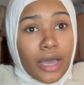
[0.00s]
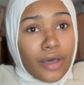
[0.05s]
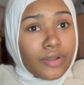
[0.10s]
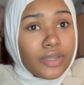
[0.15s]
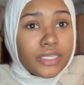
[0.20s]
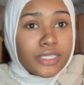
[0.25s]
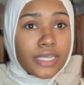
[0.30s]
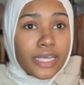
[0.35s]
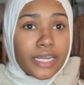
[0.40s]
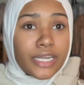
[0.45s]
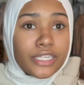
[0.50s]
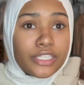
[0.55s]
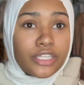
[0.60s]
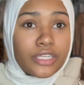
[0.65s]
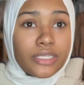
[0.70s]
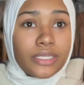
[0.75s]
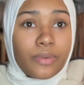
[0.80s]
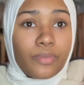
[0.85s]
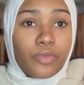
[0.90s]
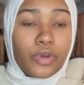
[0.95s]
let's get into
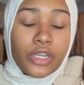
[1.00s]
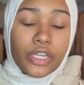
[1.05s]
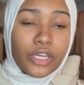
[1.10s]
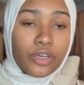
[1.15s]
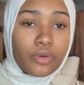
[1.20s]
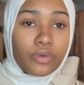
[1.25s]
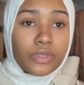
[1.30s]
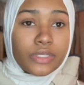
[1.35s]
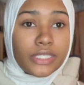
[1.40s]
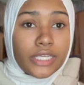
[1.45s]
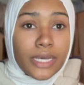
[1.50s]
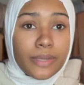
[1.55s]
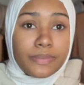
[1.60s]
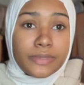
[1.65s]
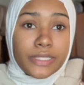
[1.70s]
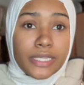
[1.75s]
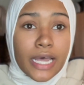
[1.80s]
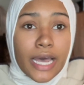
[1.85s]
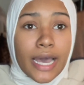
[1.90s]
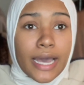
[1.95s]
some really cool tips
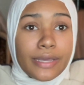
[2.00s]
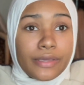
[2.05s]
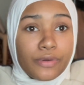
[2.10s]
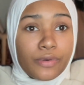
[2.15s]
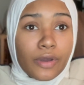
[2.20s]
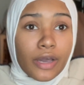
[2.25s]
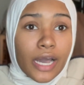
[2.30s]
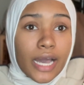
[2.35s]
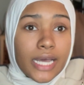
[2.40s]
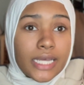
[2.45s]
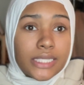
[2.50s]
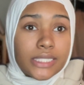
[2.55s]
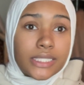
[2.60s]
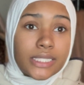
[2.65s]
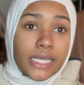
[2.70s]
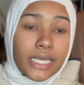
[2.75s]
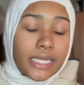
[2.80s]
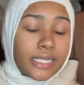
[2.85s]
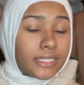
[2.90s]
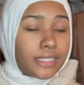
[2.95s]
that you guys
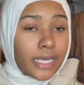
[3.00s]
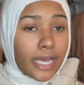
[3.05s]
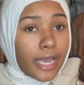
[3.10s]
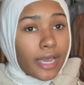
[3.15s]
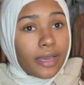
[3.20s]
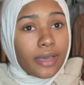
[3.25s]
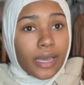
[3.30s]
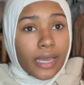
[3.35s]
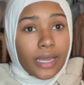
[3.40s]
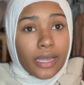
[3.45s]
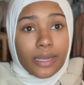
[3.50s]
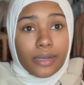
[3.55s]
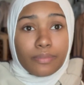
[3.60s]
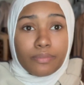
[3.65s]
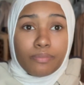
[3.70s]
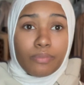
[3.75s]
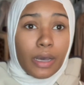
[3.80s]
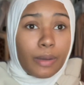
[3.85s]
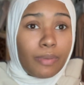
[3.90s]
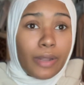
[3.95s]
can take and
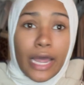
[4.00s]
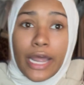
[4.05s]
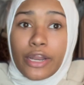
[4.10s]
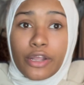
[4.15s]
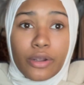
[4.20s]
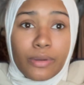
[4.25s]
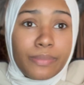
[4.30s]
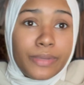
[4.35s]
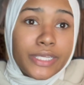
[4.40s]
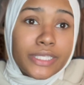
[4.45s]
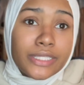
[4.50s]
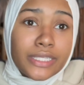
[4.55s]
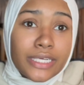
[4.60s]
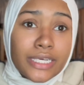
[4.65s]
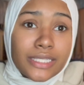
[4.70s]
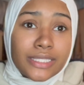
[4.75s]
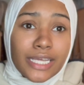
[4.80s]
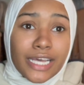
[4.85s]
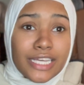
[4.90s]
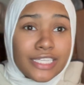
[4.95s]
apply to your
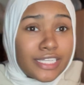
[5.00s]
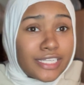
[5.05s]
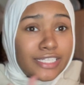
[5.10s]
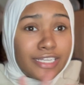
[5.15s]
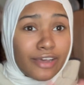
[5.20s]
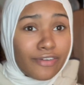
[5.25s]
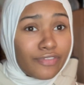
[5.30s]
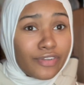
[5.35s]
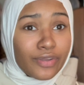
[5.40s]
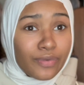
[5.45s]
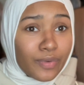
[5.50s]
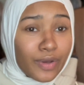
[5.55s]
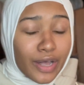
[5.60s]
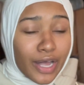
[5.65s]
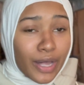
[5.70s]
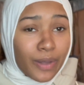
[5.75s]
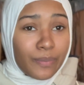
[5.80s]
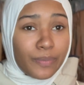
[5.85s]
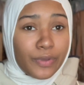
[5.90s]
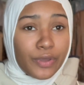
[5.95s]
business, because it definitely will
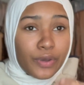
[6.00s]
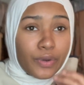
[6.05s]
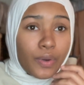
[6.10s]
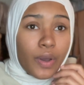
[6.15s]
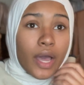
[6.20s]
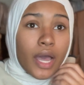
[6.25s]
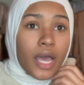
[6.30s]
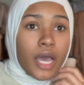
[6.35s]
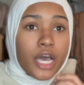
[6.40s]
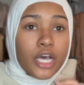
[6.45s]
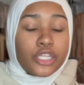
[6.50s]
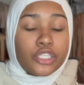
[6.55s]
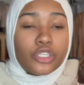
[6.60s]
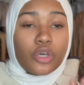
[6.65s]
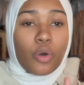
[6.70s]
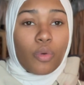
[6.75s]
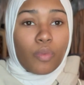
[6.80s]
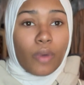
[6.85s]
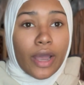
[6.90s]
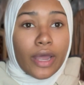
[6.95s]
help you.
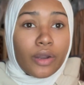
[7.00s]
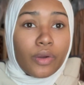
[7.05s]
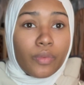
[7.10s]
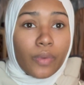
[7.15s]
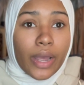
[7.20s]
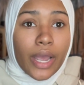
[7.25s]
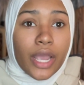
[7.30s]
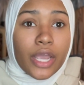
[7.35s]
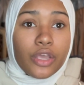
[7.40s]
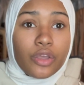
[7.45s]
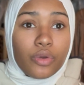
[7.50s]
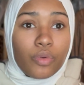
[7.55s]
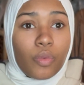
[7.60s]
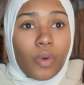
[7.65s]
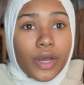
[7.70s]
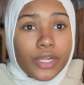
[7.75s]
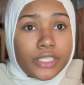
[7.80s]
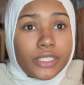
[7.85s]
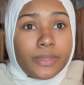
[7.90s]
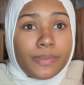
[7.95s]
So right away, you
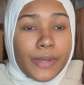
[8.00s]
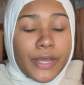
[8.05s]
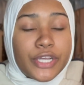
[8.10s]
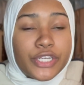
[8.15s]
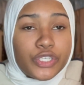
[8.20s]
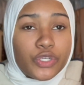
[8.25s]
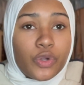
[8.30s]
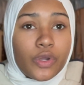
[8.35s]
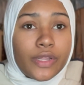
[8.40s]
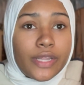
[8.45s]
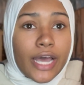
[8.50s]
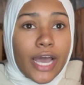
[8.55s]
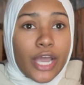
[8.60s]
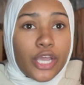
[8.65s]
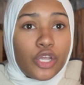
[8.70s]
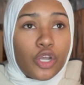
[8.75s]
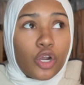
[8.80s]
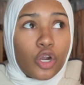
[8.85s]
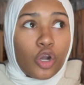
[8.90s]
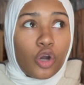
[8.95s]
want to make sure that
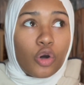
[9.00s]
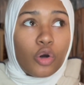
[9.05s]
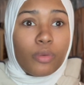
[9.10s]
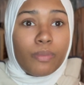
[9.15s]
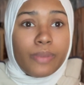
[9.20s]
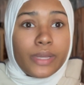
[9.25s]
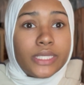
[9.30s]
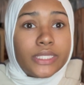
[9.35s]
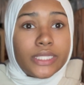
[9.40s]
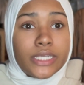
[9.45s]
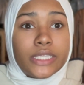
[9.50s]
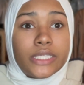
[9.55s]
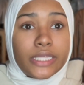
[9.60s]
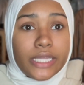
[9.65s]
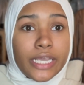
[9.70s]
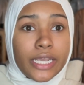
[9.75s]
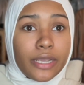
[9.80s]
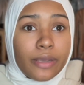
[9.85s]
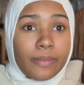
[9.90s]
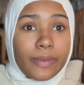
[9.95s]
your whole business
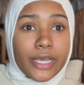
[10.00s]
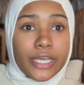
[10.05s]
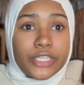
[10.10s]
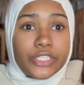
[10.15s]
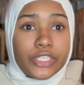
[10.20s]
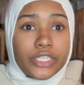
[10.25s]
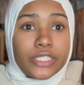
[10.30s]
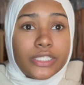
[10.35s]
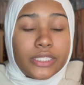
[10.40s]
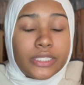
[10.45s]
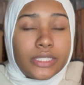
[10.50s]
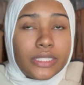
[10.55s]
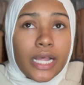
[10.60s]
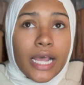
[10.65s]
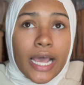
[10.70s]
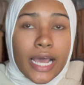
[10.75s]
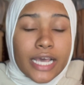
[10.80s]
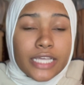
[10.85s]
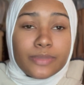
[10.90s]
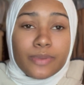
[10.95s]
theme is just,
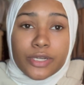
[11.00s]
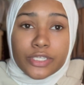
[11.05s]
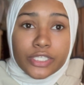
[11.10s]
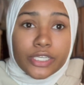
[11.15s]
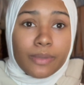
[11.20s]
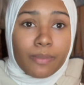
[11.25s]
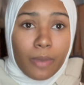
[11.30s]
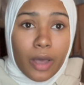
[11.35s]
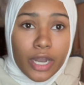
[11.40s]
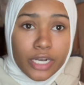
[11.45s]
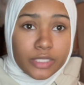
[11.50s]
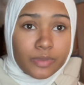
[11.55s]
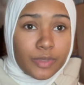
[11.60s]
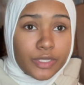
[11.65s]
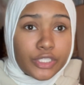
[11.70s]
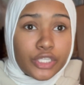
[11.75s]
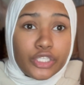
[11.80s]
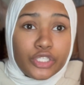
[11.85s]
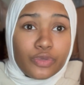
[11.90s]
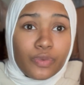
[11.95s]
especially a modest
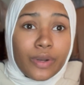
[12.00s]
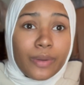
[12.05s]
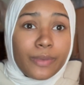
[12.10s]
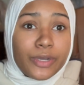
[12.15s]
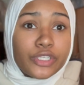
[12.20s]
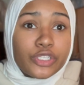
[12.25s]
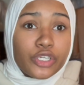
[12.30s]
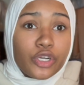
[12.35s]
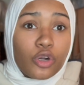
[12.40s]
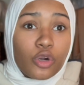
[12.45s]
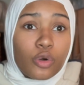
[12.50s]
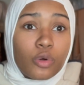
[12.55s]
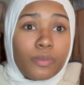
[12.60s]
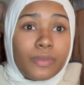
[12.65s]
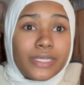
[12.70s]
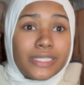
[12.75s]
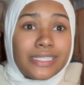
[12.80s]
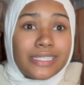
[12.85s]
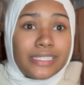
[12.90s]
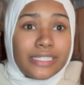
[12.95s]
business, you want to make sure your whole
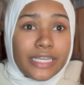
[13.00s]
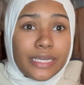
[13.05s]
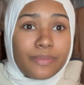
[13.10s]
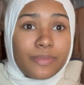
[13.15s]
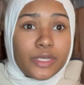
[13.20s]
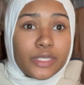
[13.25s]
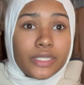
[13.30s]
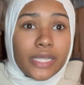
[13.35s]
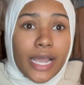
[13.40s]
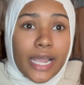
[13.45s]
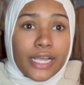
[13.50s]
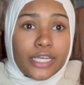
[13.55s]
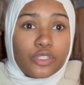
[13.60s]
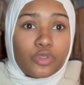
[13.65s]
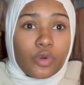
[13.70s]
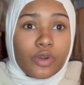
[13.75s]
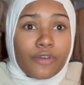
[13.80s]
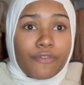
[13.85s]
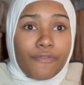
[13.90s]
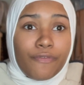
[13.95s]
business theme is like
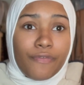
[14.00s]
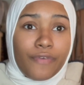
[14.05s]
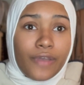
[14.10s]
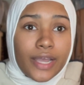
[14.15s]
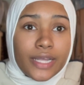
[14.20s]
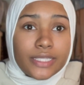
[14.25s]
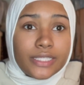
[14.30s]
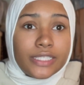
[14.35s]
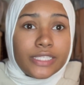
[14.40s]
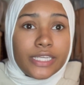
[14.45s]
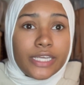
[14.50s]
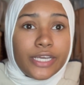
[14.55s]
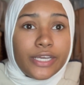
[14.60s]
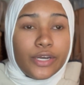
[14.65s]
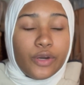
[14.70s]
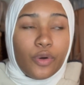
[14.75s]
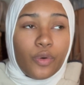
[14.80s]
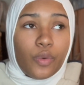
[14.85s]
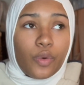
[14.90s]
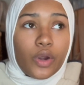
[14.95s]
sort of fancy
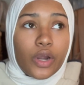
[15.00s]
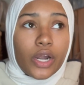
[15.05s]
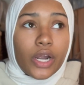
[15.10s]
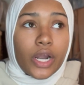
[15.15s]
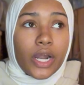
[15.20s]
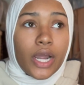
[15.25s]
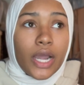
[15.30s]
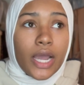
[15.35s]
or